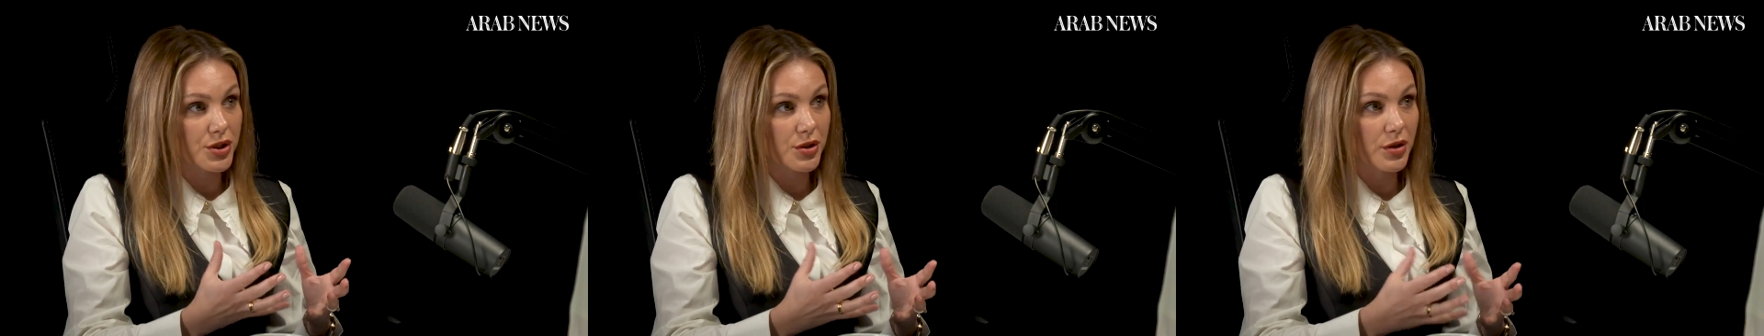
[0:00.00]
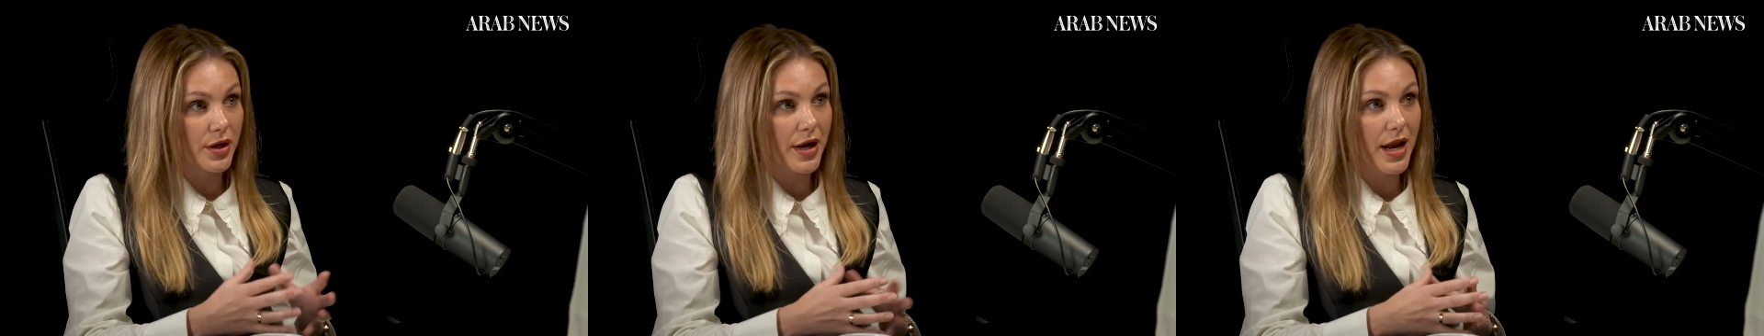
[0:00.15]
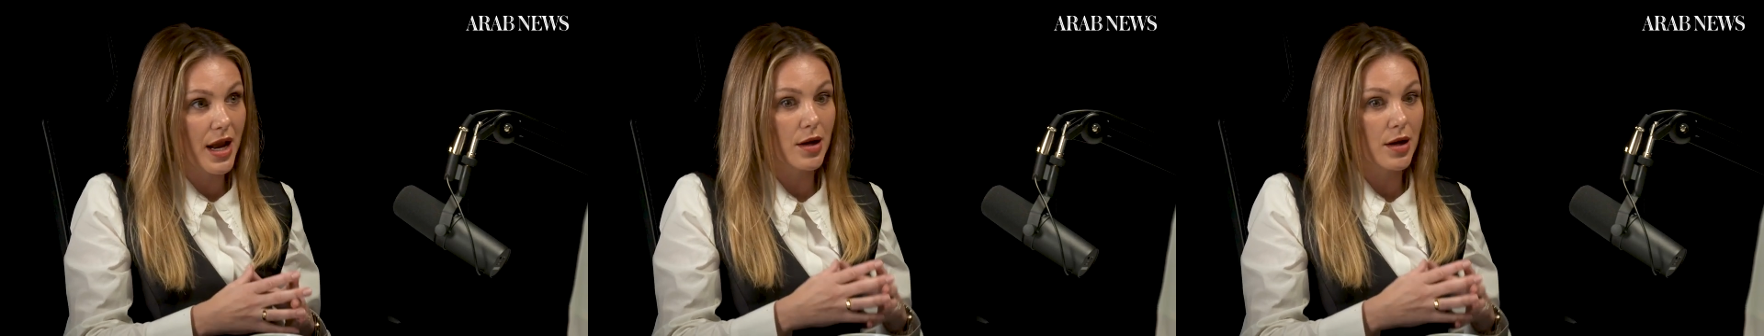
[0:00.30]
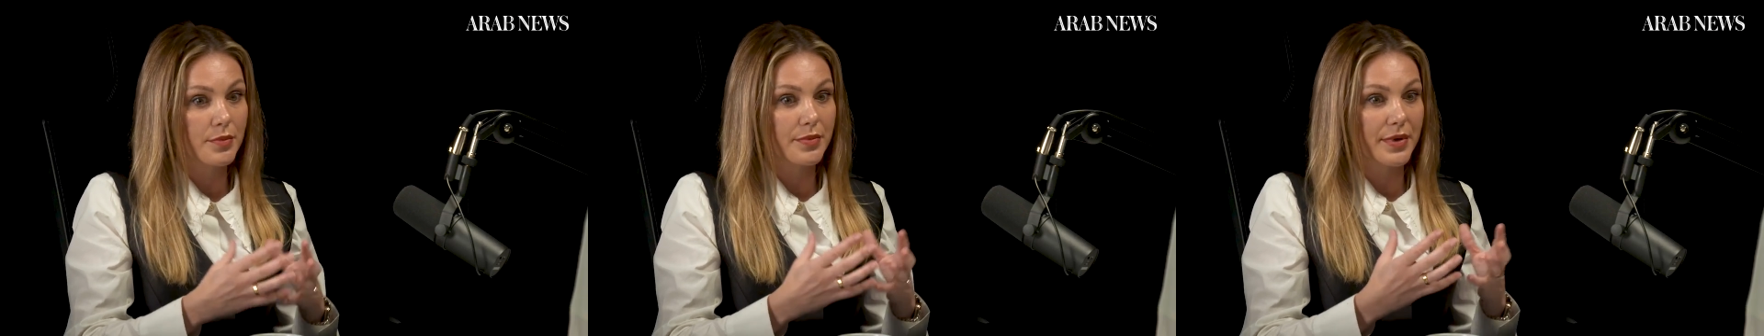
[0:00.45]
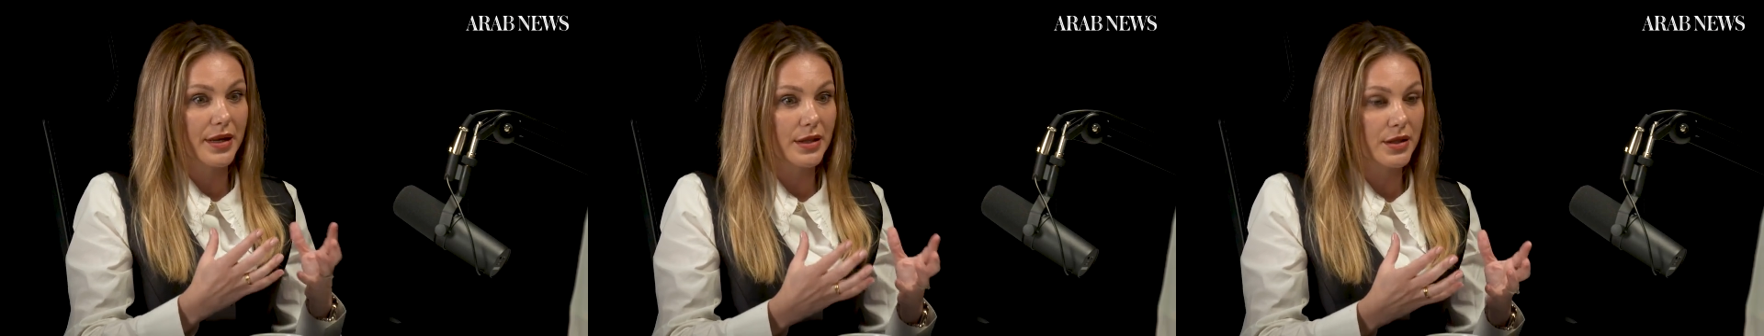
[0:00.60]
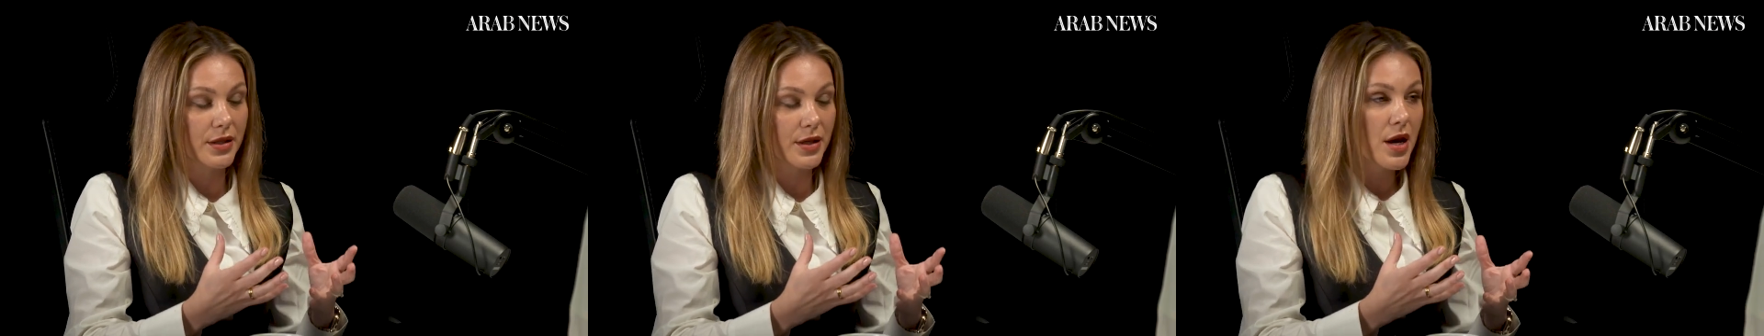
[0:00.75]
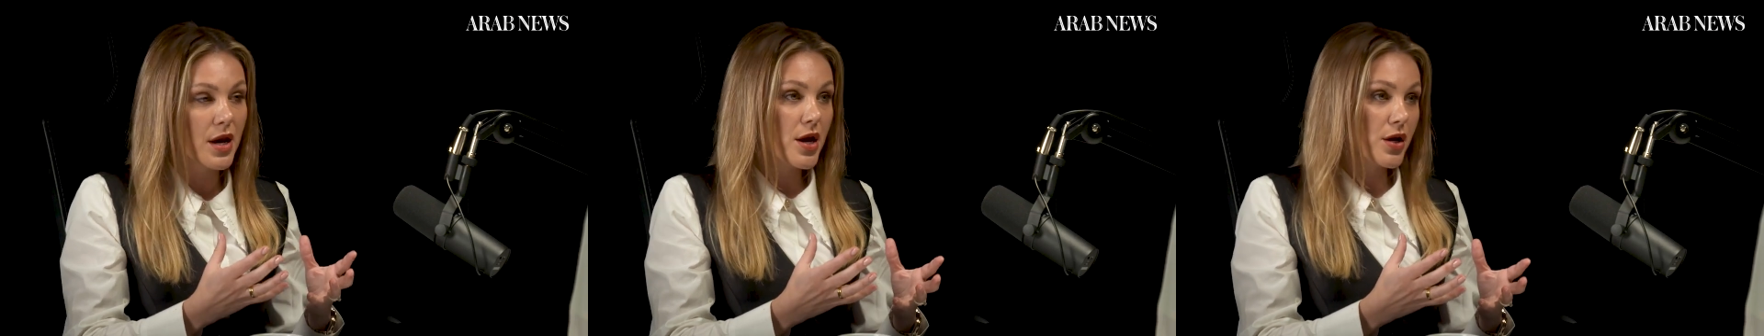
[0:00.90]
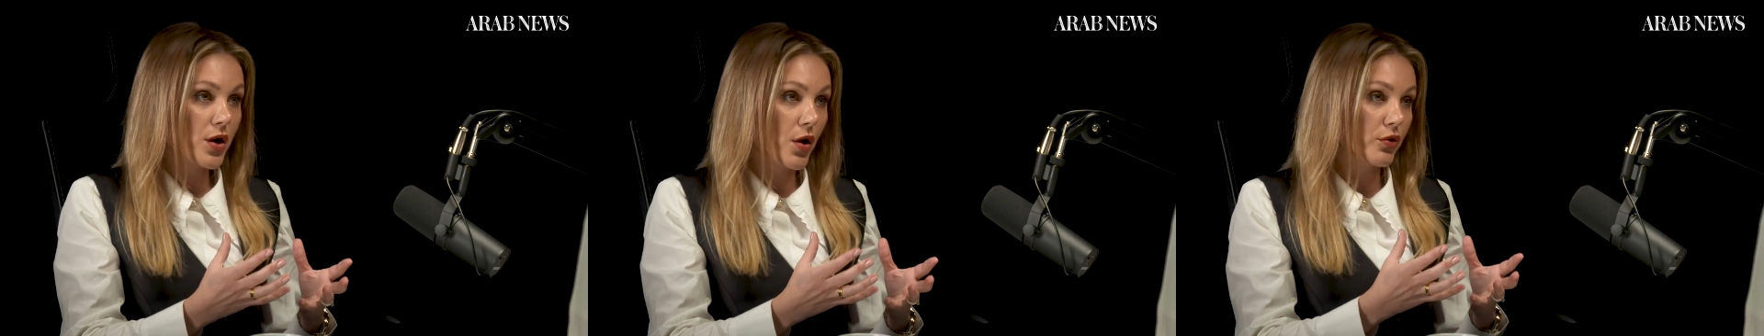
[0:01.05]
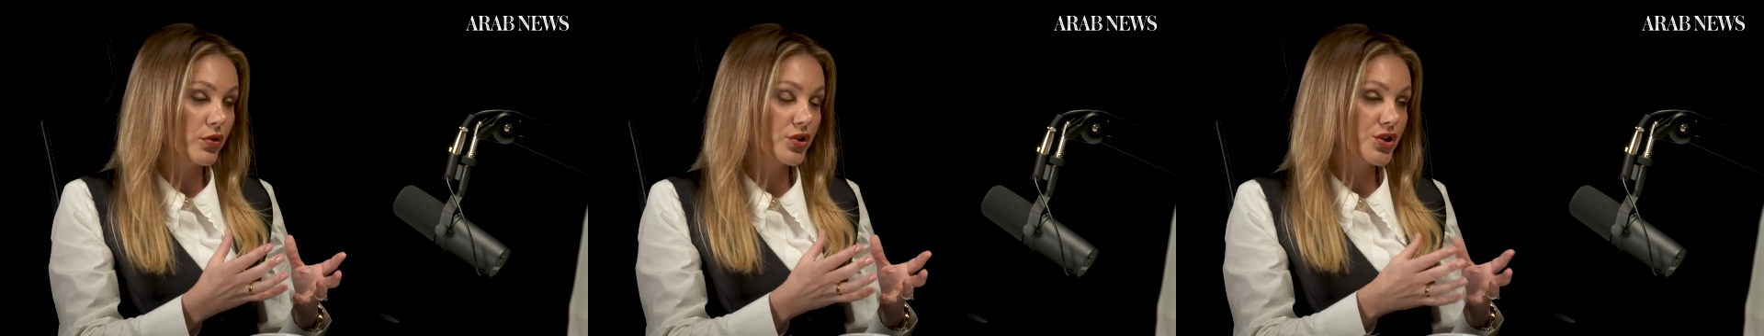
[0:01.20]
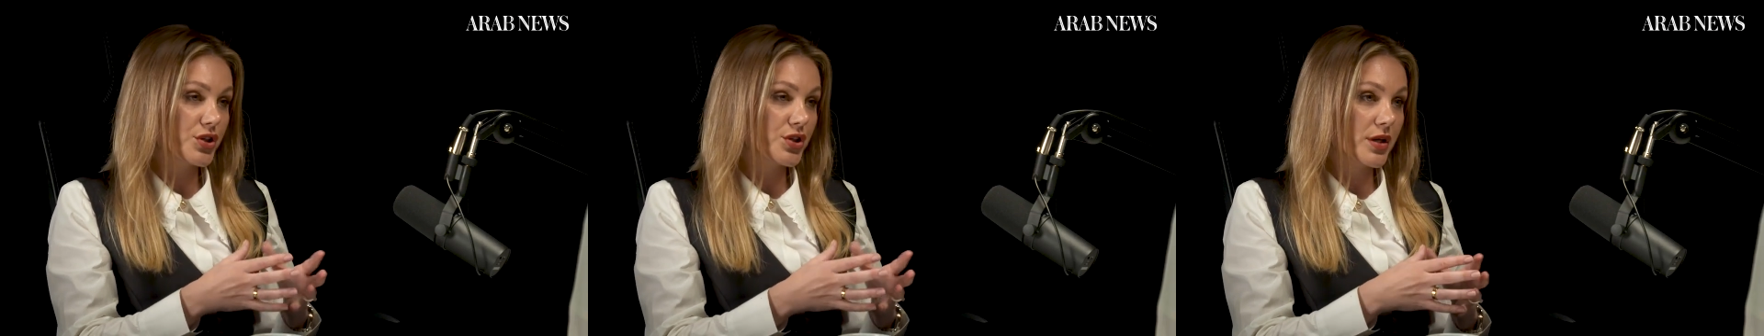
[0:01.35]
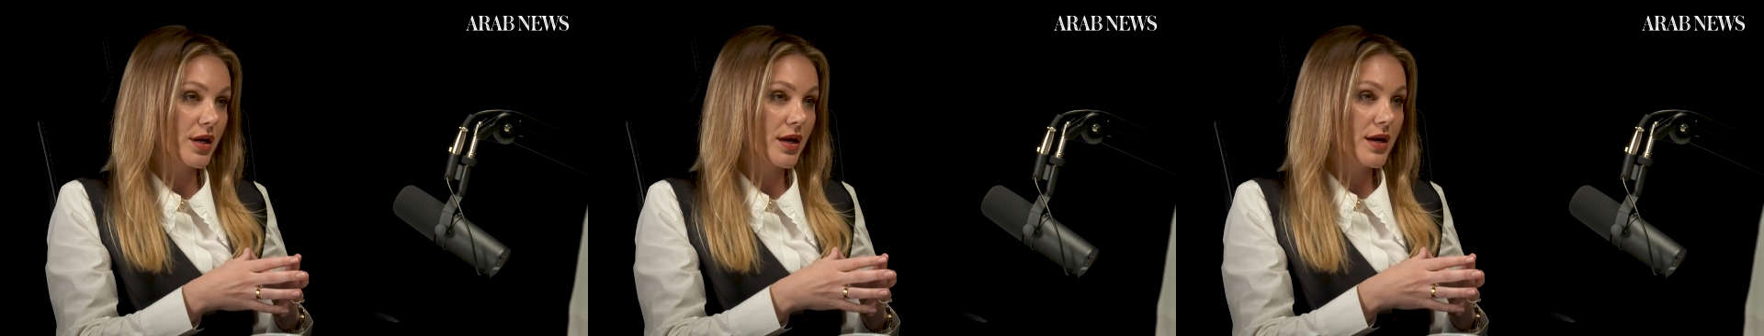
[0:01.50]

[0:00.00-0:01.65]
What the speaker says: help and coaching.